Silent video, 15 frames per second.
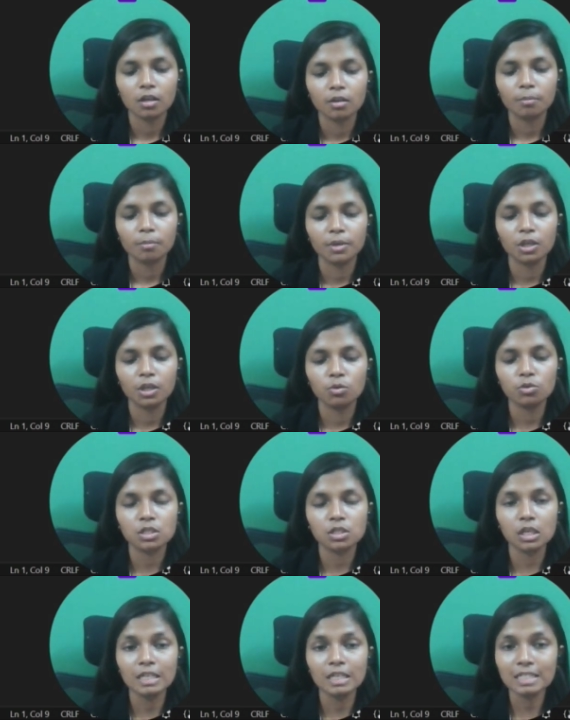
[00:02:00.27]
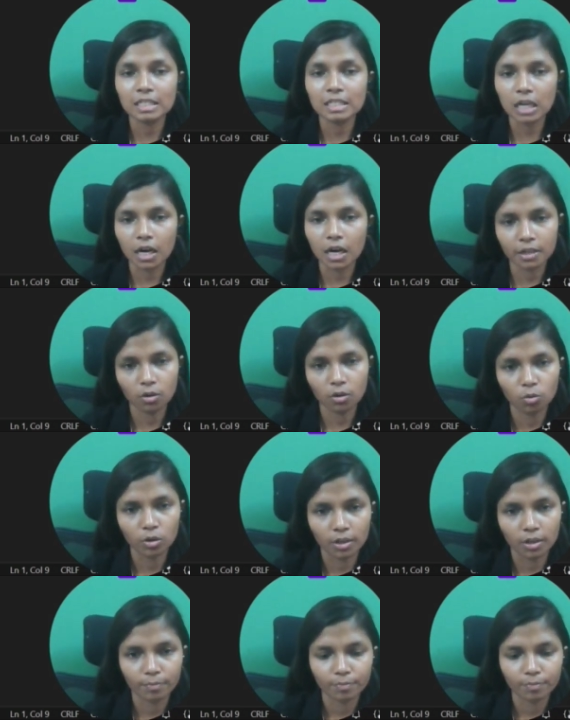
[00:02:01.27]
Be used in starting
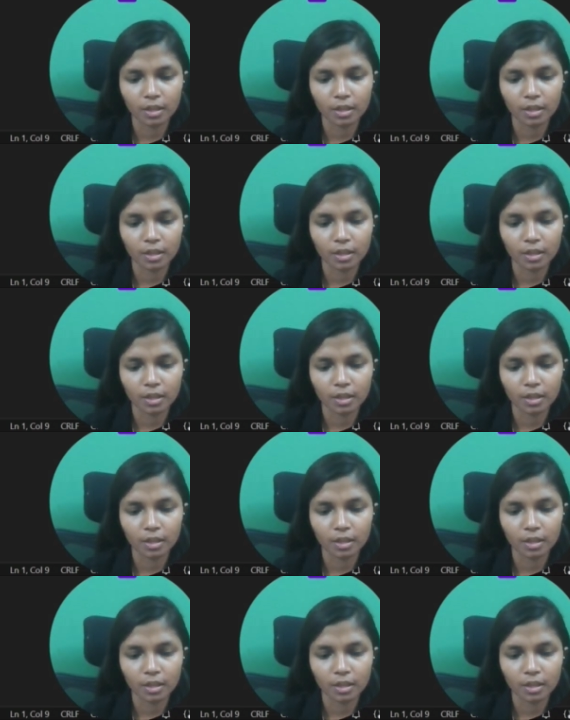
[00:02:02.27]
only.